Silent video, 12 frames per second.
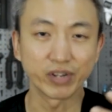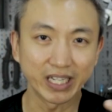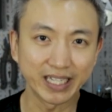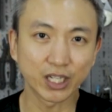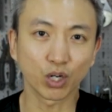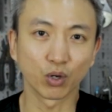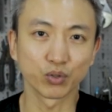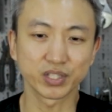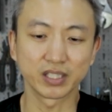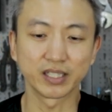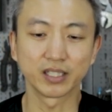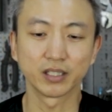really
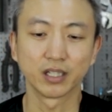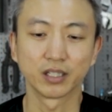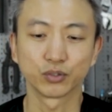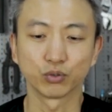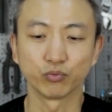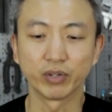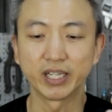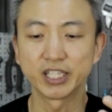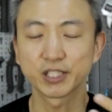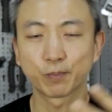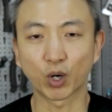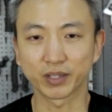closely to
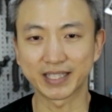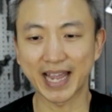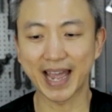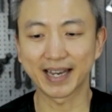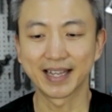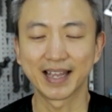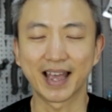really spot that,